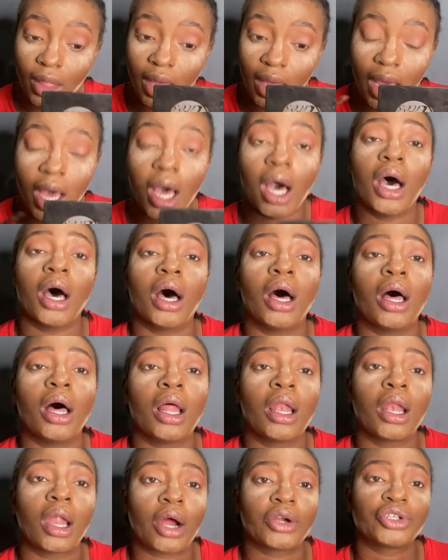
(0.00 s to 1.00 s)
a
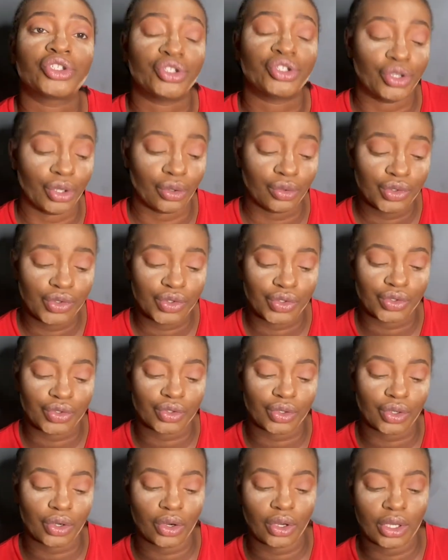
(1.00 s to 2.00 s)
large dose,
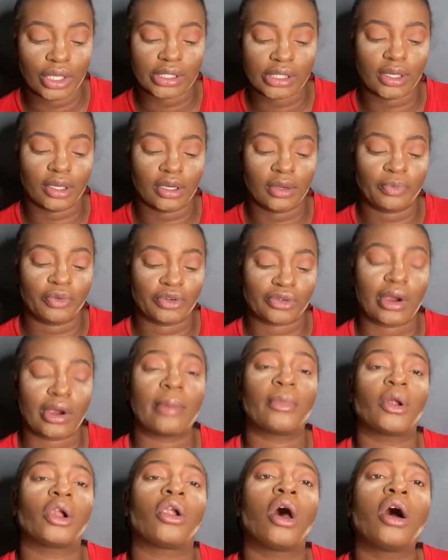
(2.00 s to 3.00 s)
is gonna prescribe
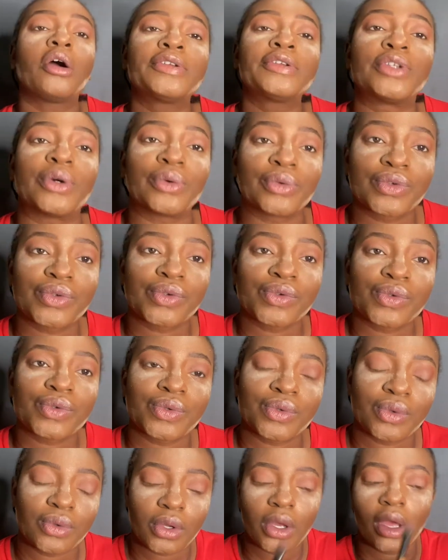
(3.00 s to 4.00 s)
a long dose
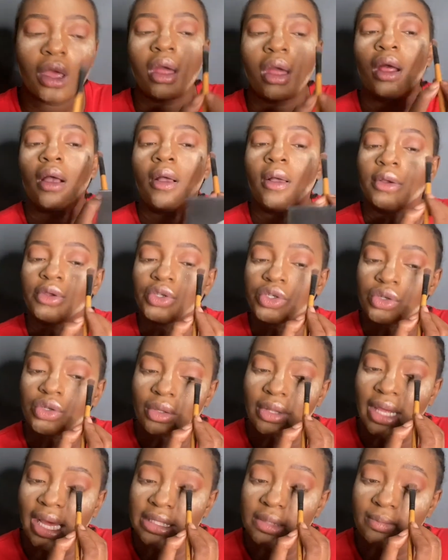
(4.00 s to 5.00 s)
so
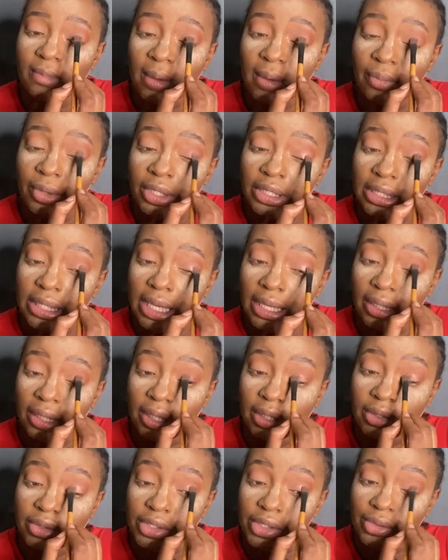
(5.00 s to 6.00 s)
that my body can
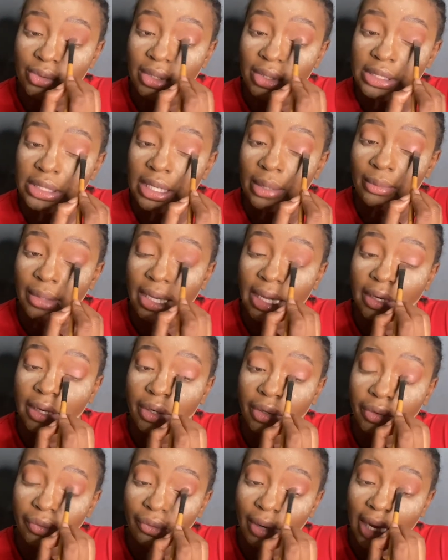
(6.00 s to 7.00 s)
get used to it. I'm like,
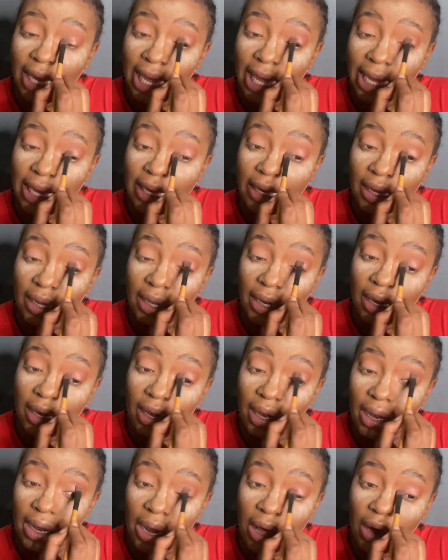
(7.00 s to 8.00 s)
great,
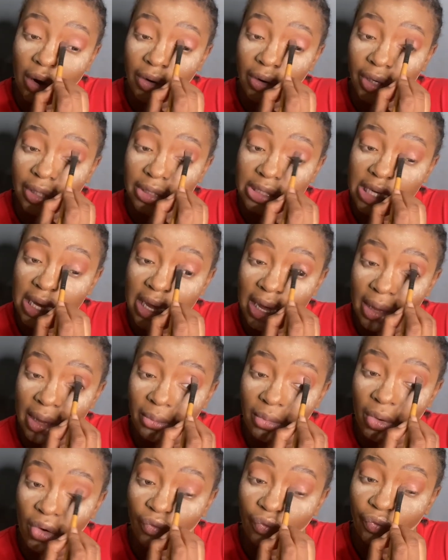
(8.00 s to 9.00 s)
longer
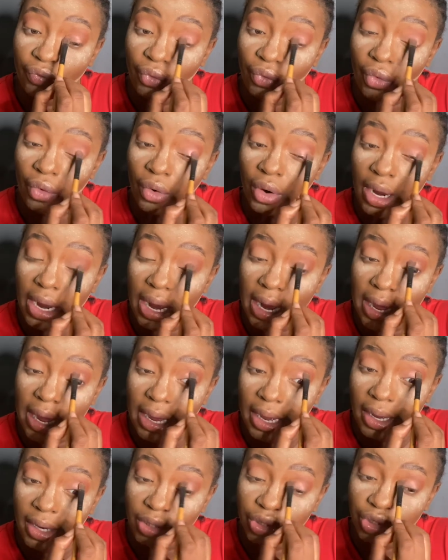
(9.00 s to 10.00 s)
time
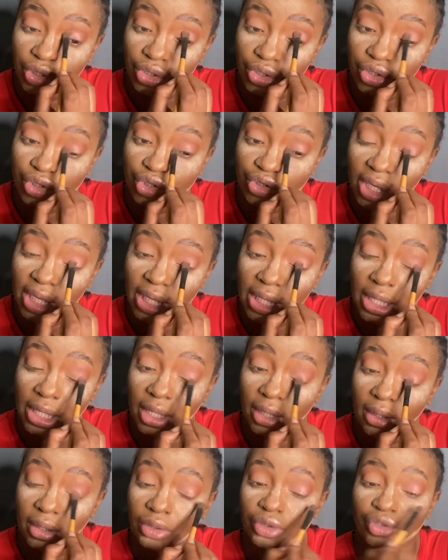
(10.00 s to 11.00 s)
for
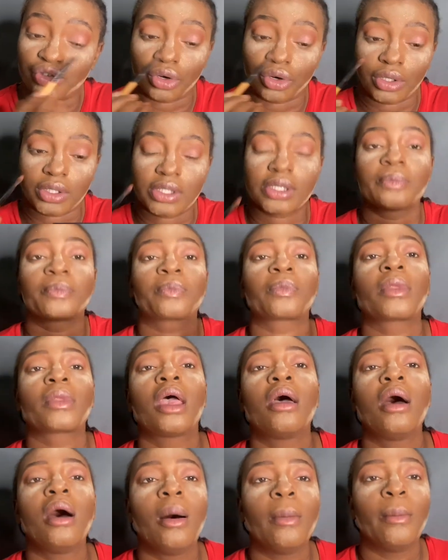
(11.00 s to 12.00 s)
drinking drugs.
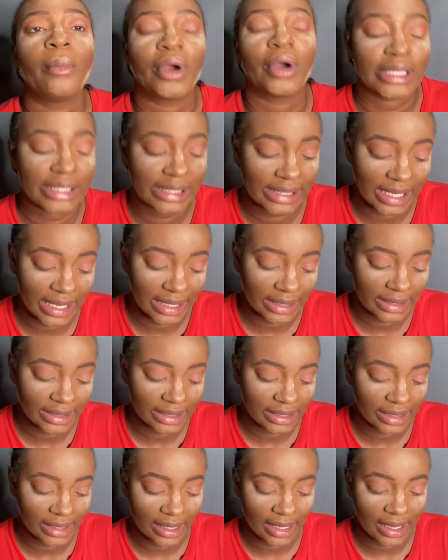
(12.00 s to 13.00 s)
Boy said,
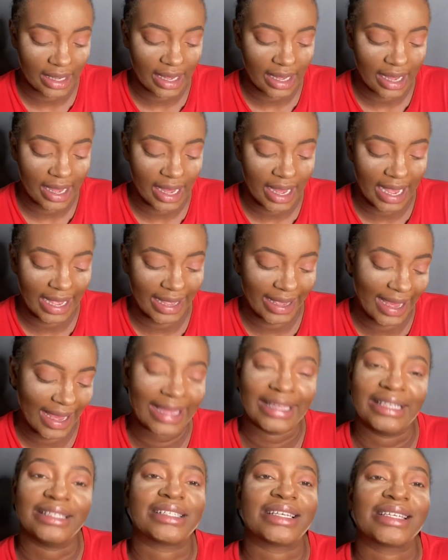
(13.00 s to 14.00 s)
I
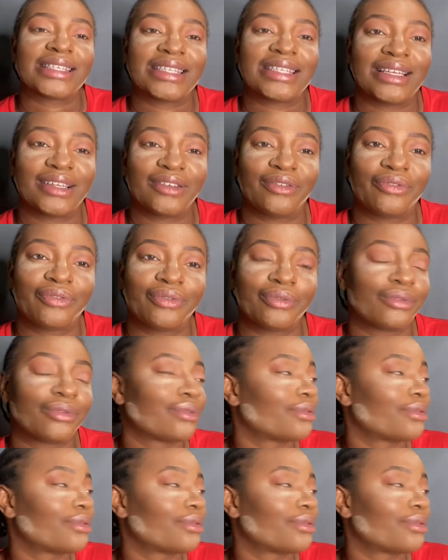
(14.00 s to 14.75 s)
can't ingest any food.